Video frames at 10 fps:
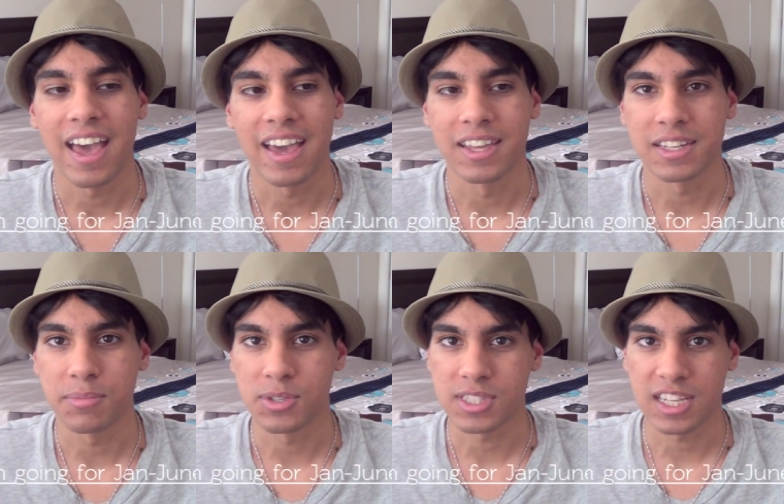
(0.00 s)
and
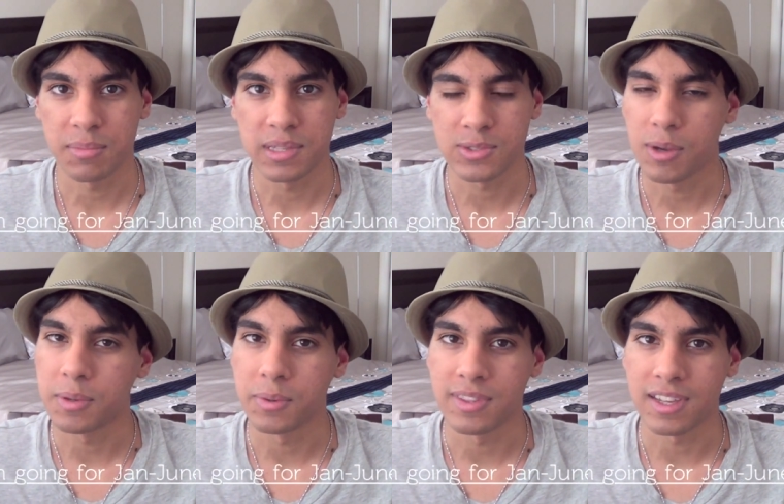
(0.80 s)
I'm just going to be
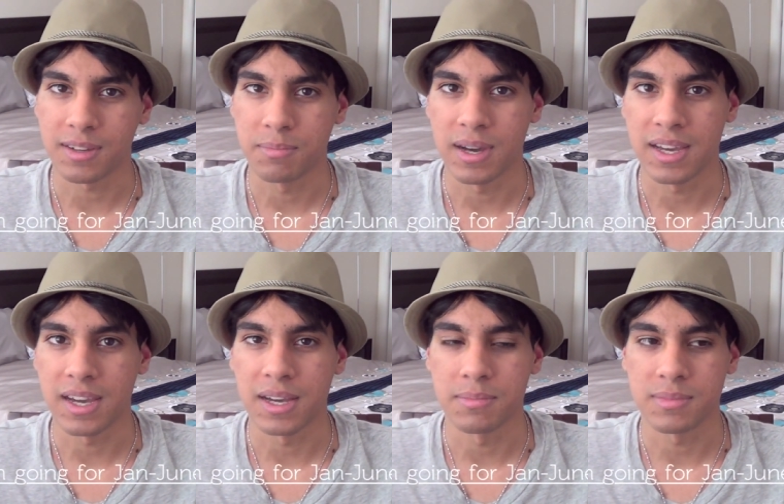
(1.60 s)
swapping with like my
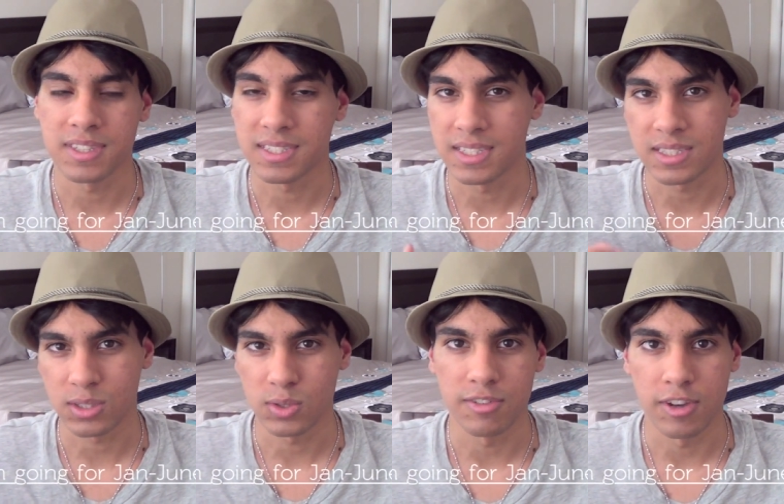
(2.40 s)
um, the
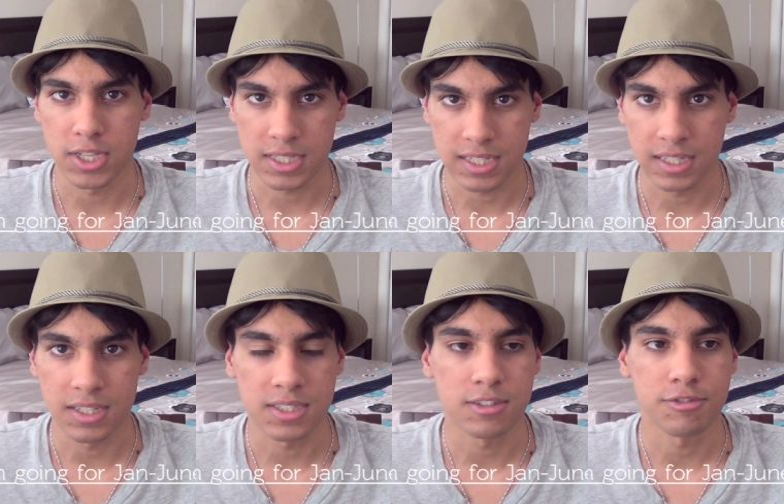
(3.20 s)
sister university in
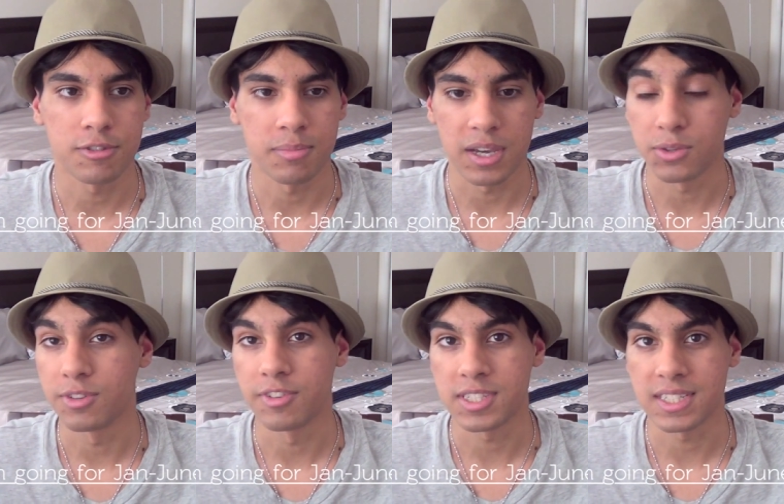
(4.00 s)
London for my
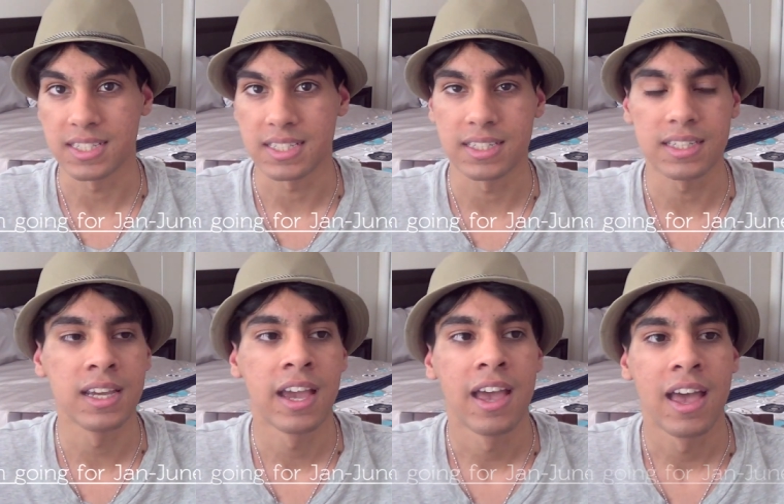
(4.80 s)
university in
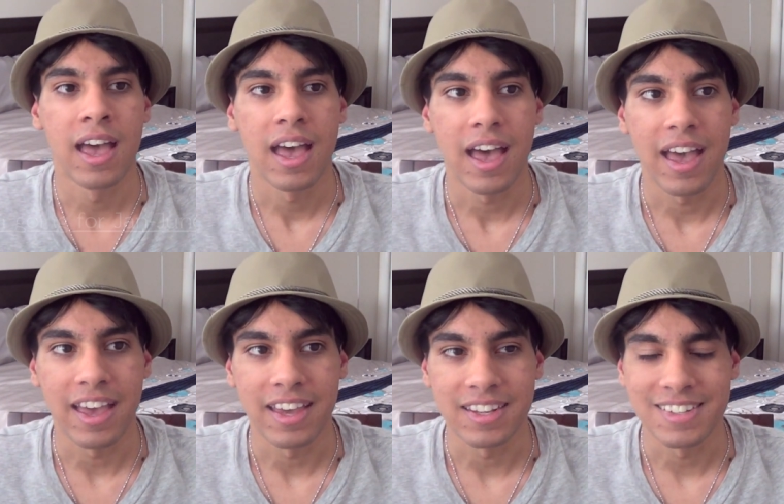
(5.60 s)
Sydney
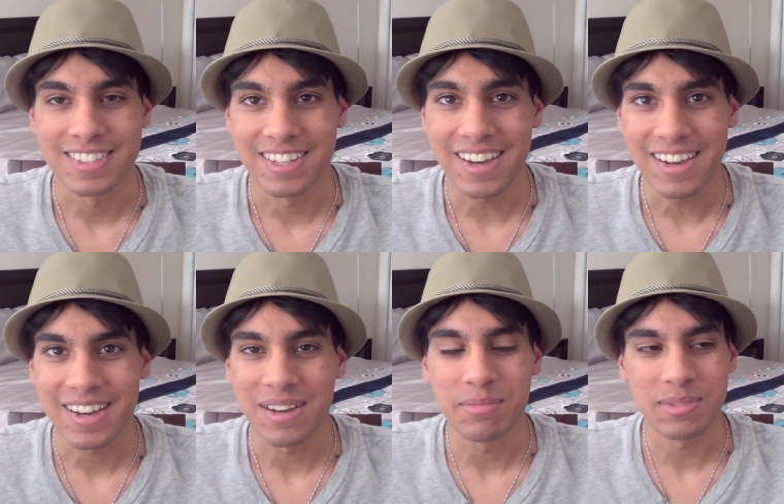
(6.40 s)
and
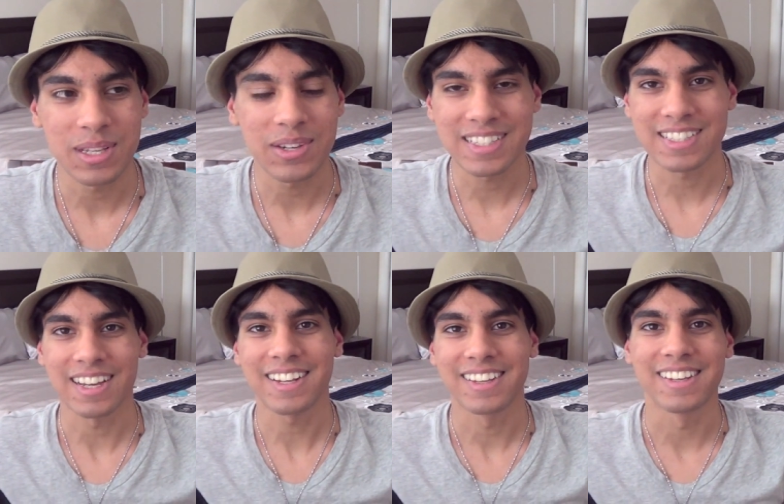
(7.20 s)
yeah I'm so
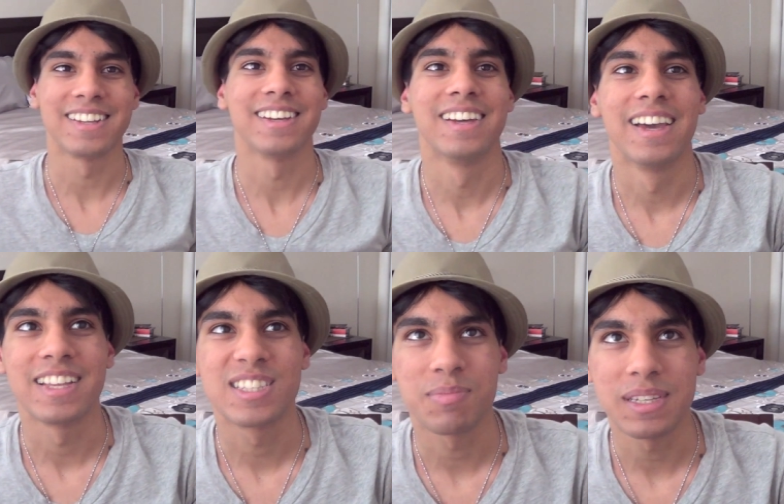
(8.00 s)
excited
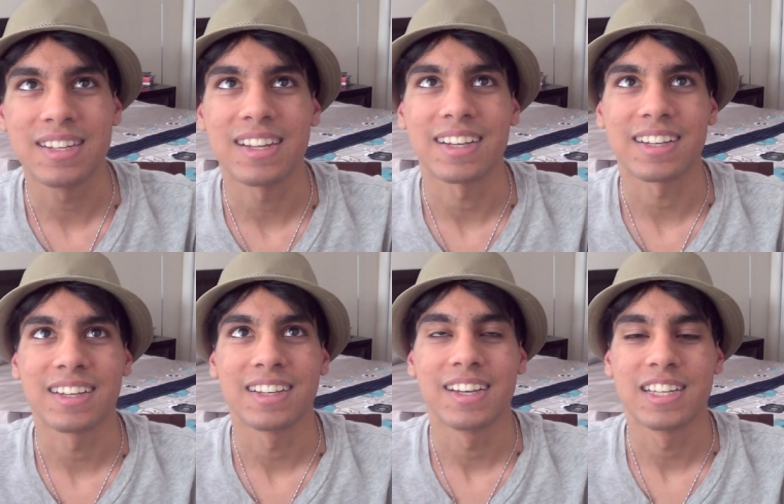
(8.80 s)
it's been like
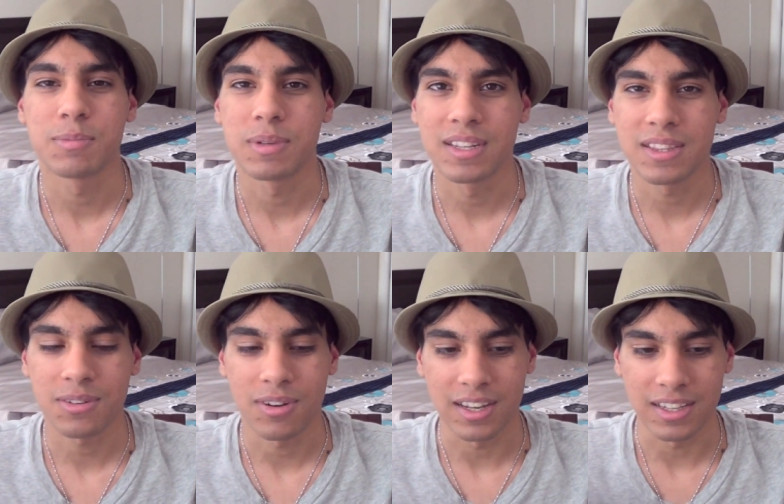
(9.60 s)
it's been in
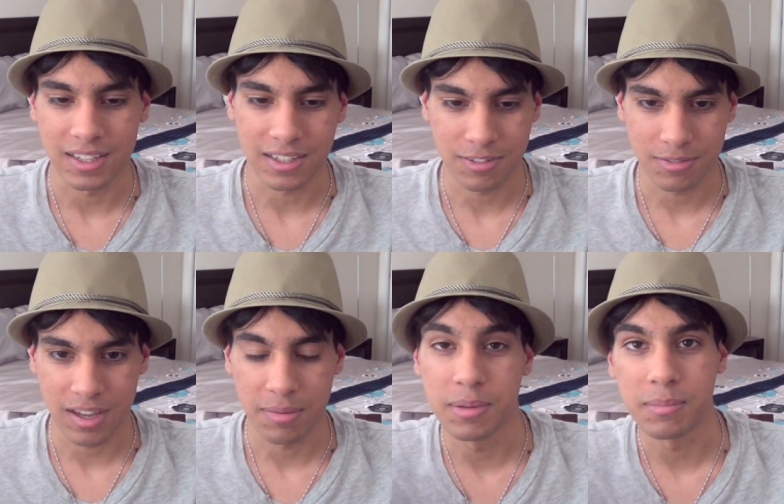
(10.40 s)
the running like
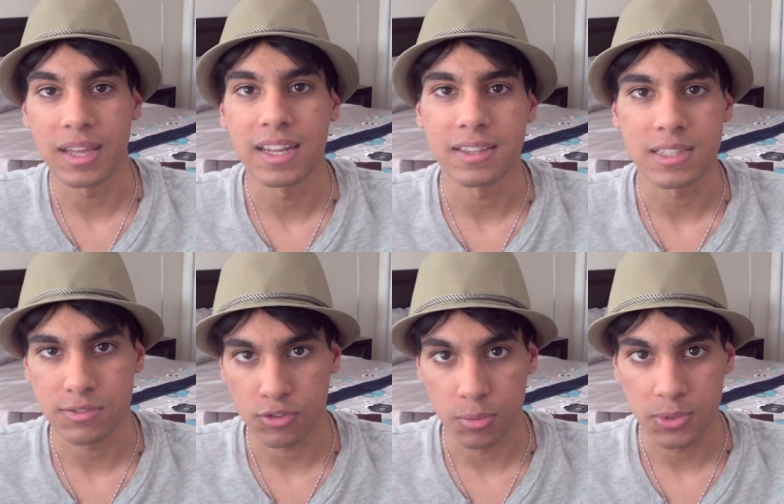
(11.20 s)
I've been planning
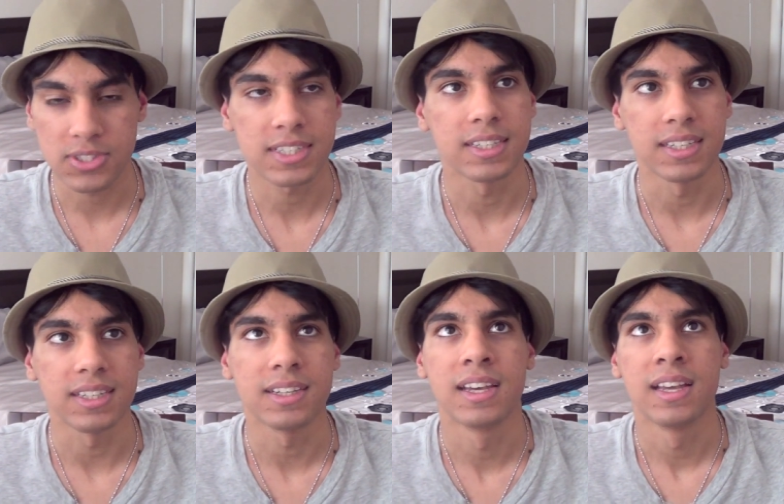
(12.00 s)
this for almost a
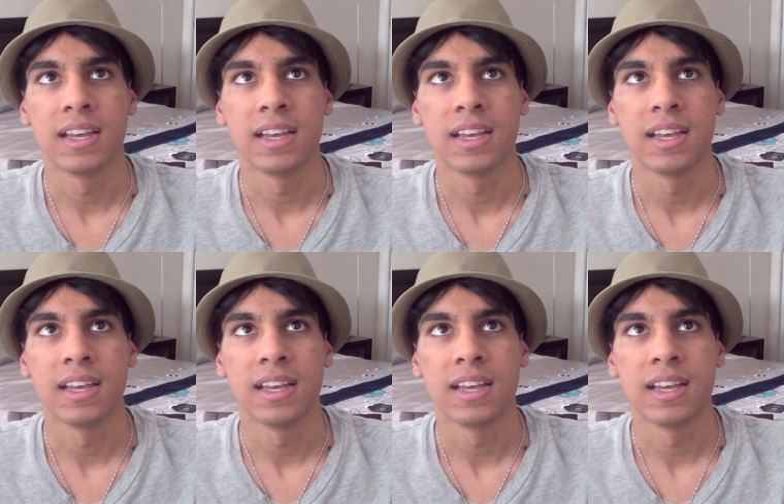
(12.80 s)
year